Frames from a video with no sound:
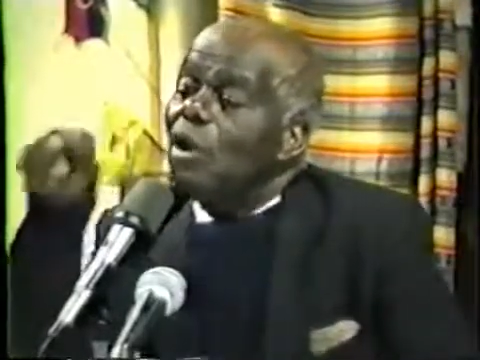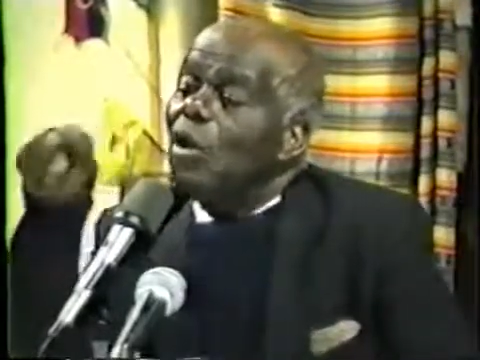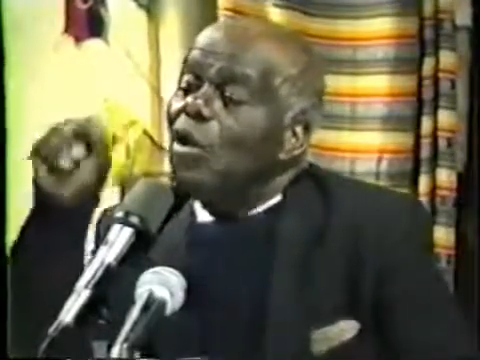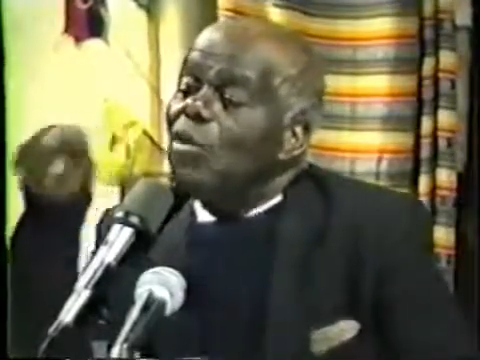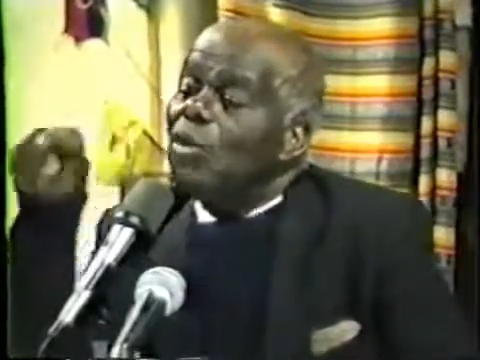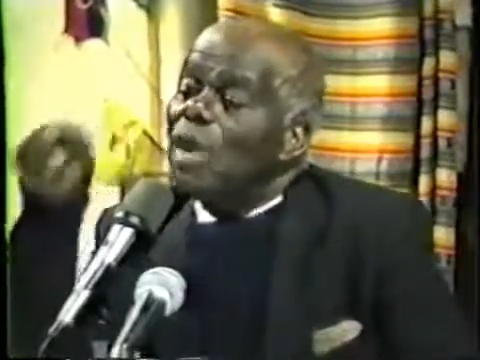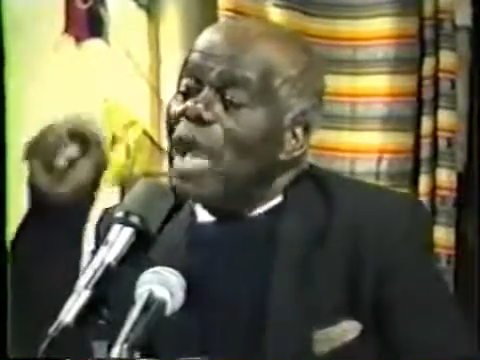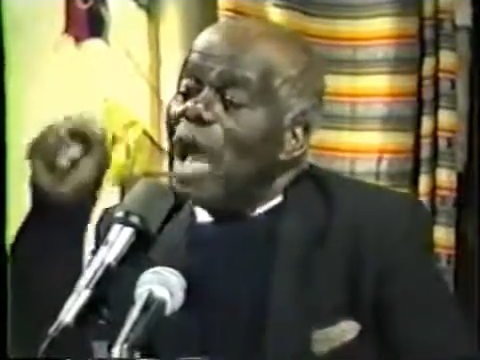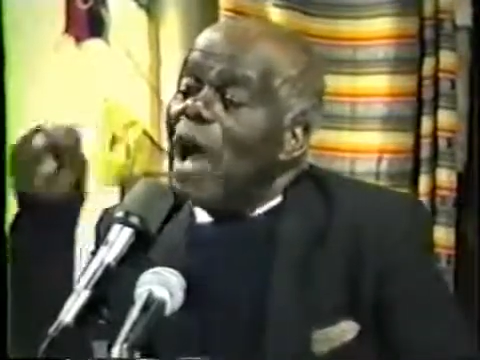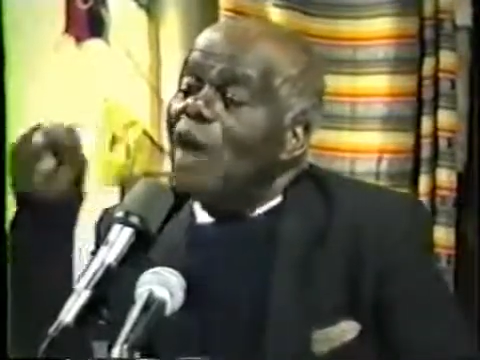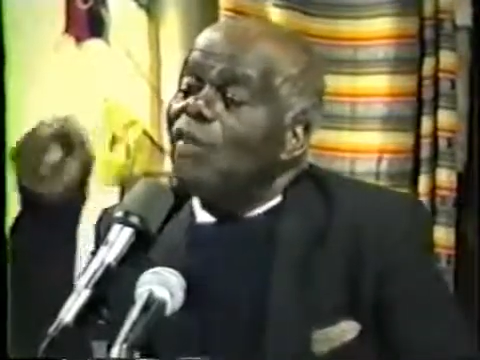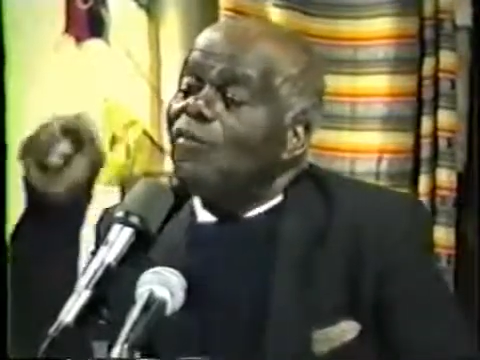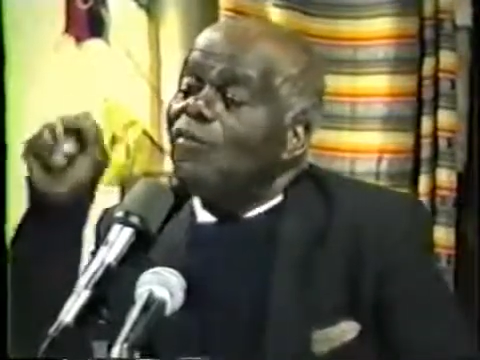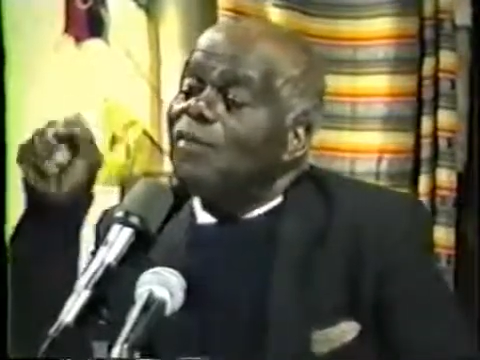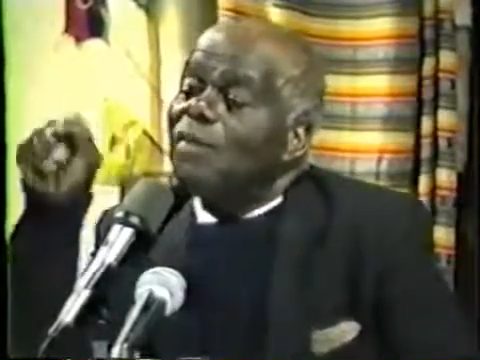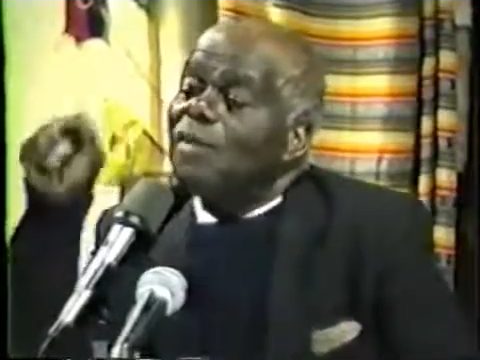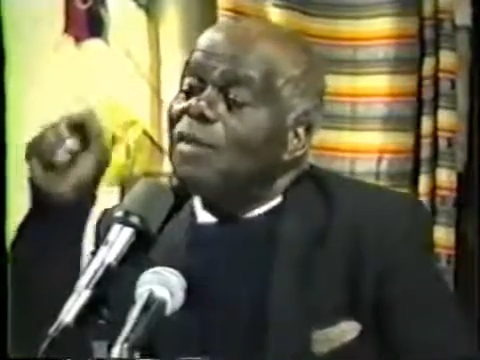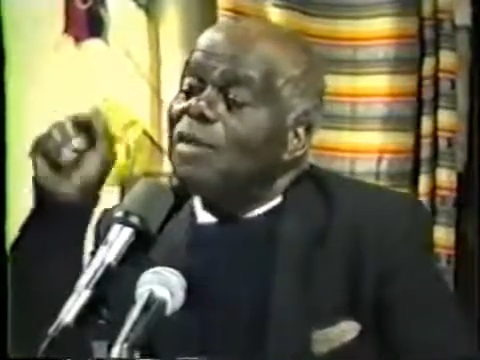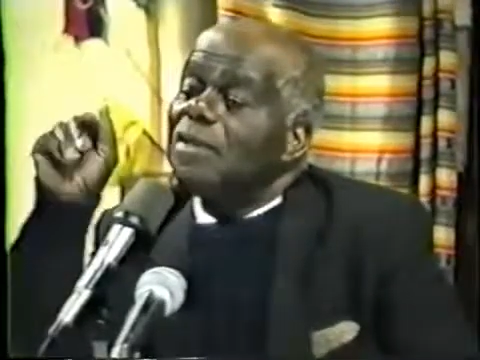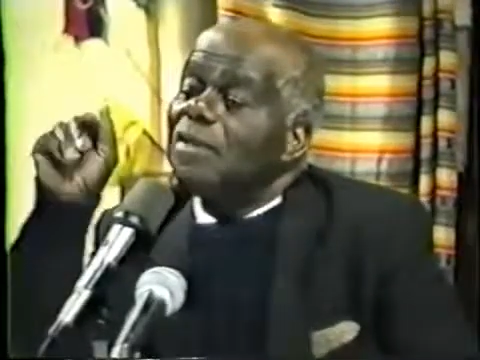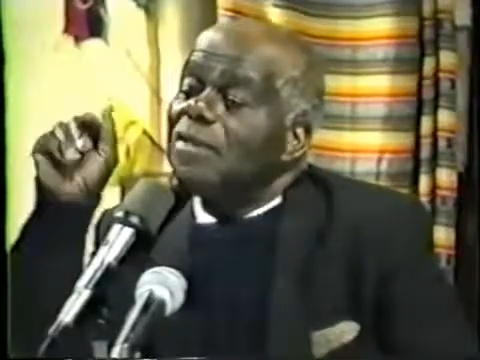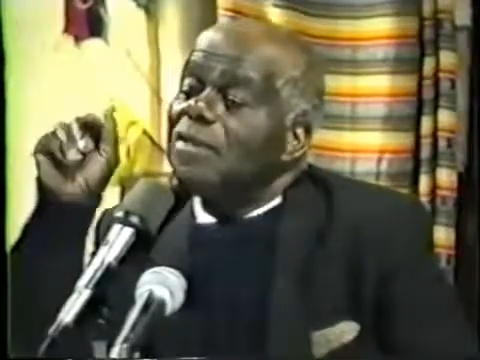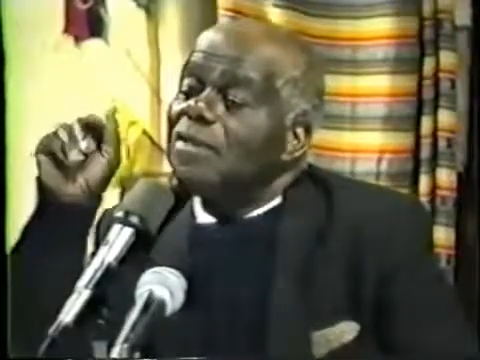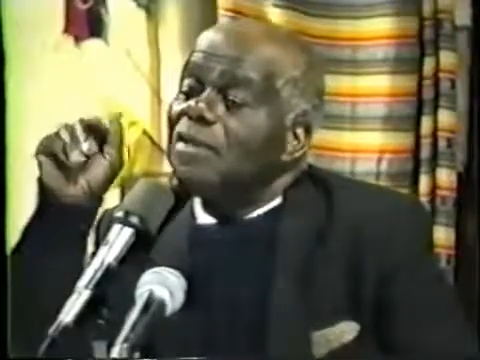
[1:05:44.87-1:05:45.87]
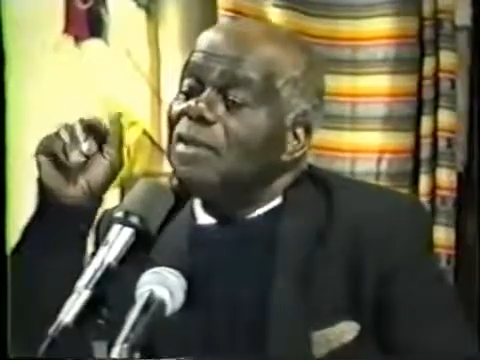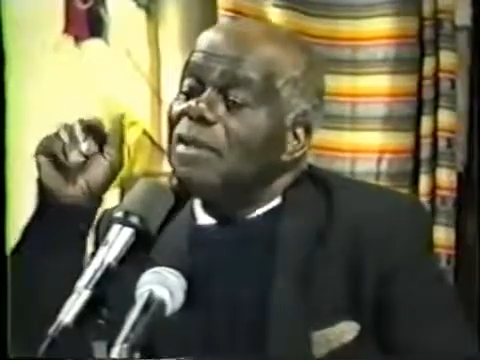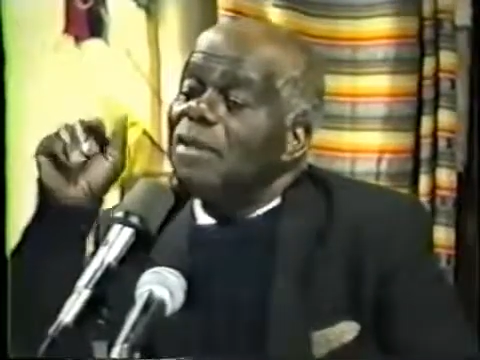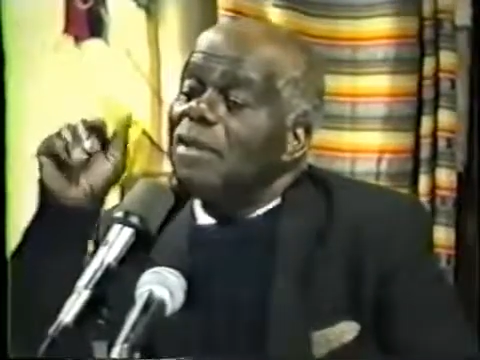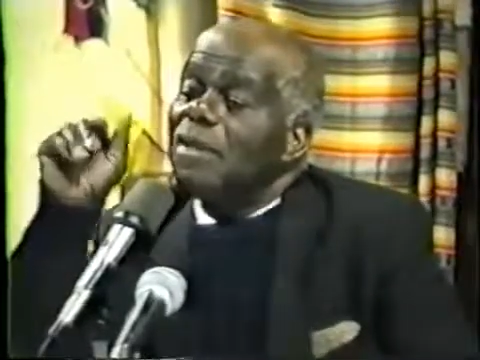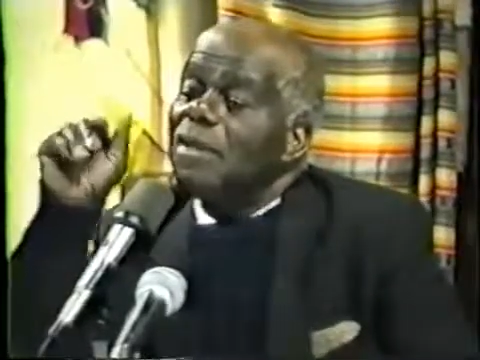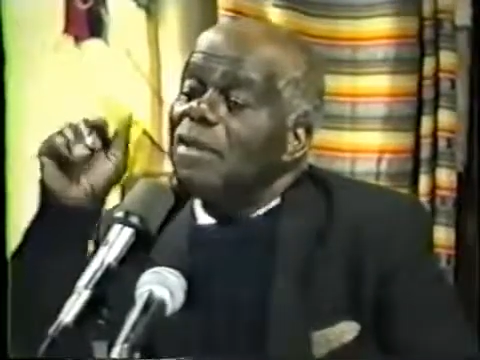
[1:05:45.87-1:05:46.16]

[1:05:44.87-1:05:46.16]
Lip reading: on Africa's